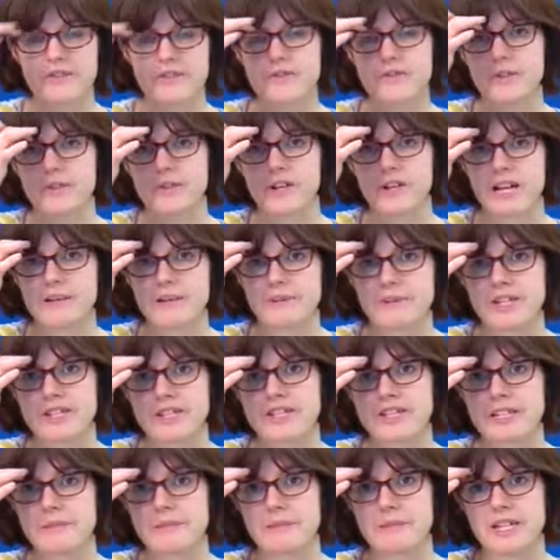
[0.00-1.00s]
for
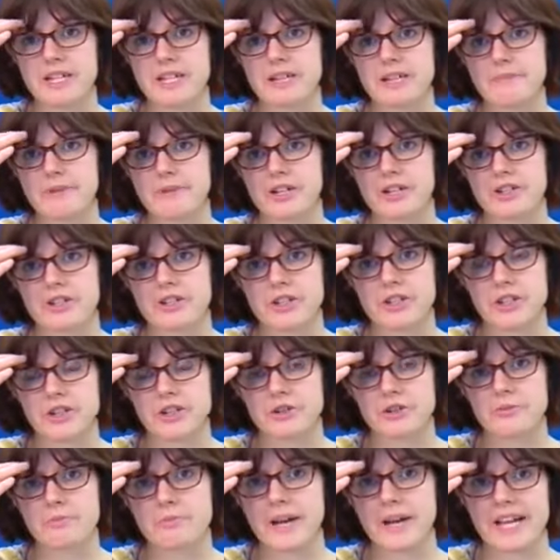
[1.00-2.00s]
MRCP Part
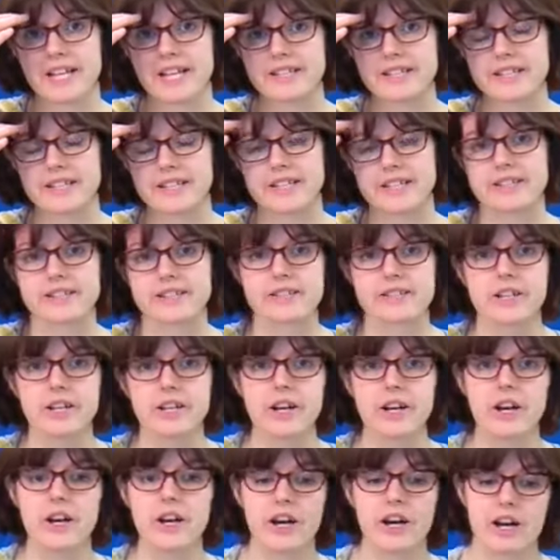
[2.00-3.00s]
2, PACES,
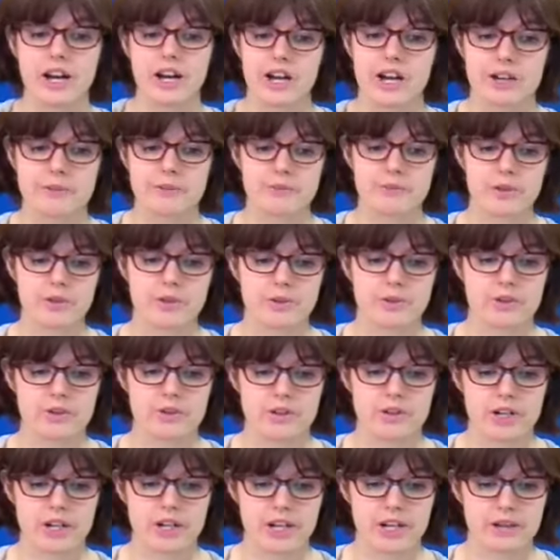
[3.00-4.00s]

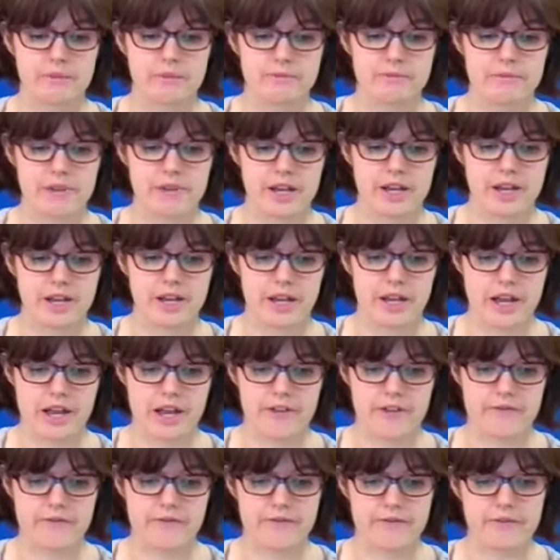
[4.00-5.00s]
or
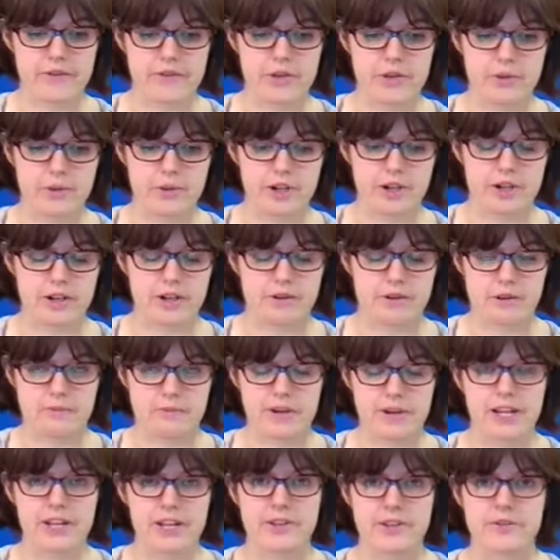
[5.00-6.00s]
If you are
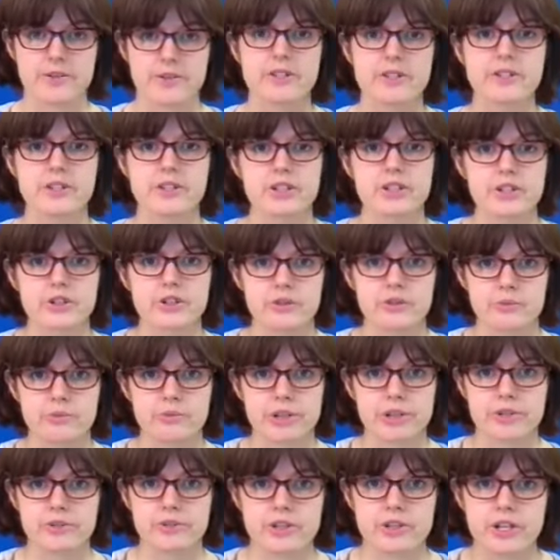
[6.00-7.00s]
applying through a surgical
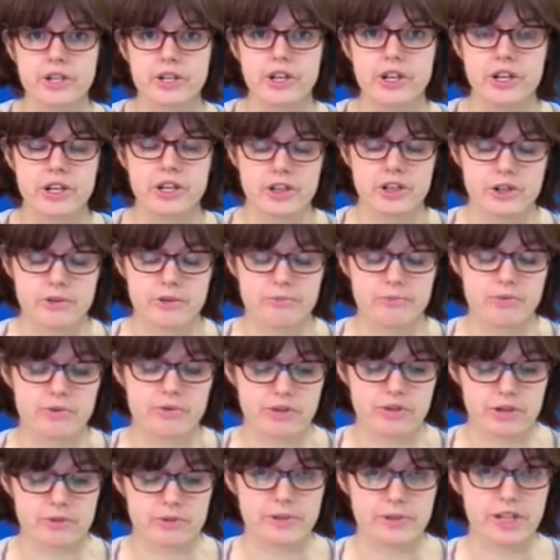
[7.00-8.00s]
route, you
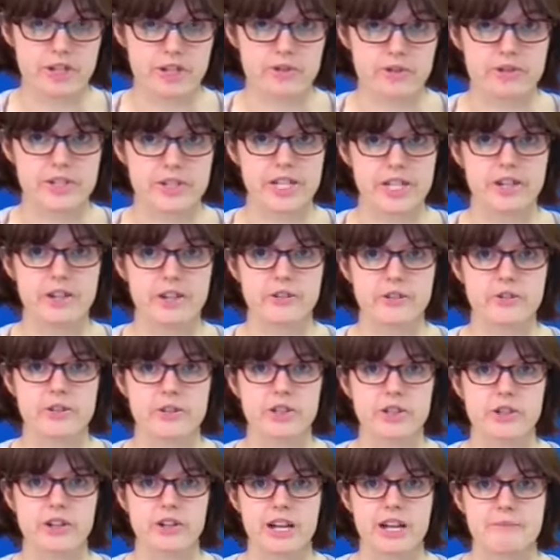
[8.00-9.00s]
probably already hold
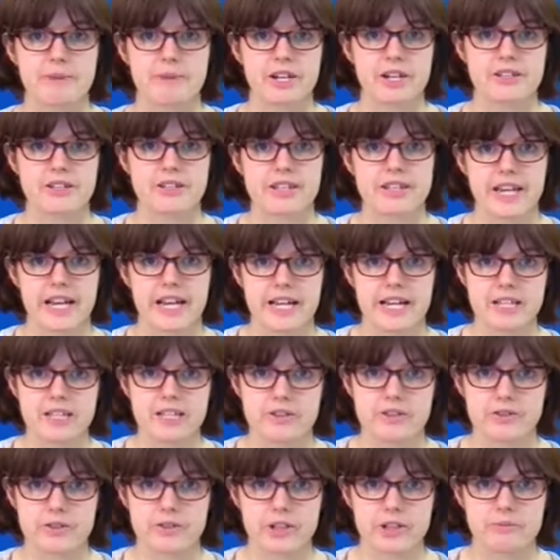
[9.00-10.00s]
your
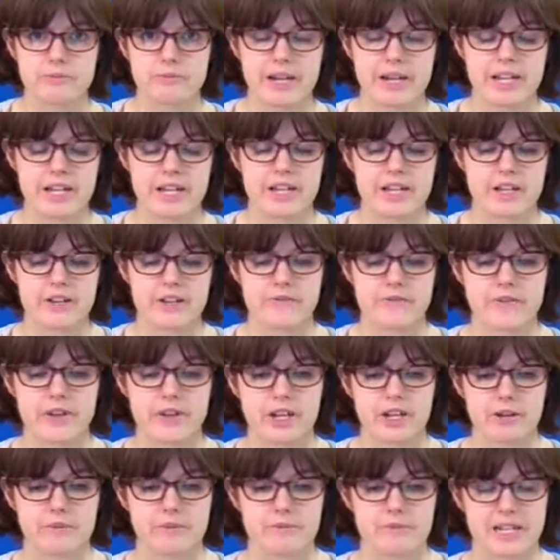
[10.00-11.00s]
MRCS, or you may have
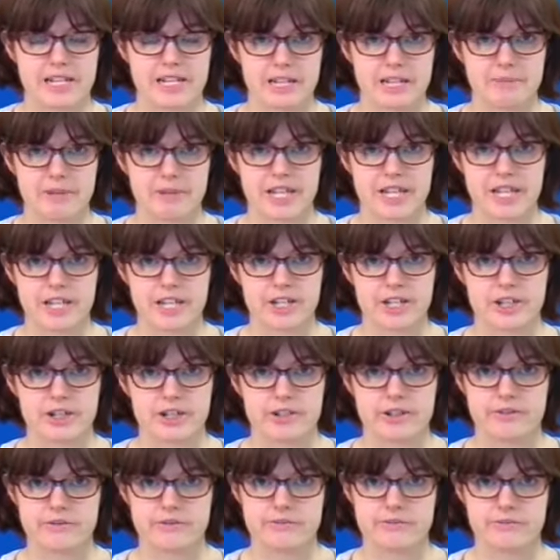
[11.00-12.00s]
made
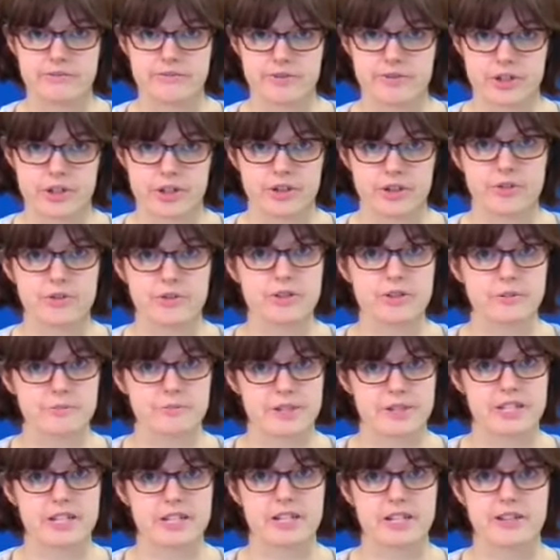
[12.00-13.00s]
application to
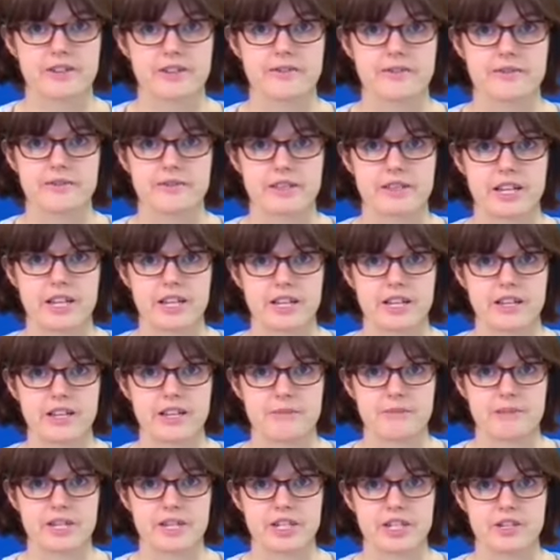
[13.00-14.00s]
submit it in the
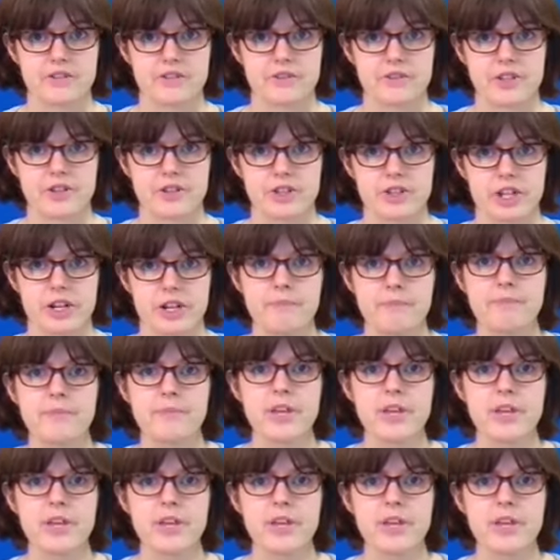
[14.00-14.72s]
immediate future.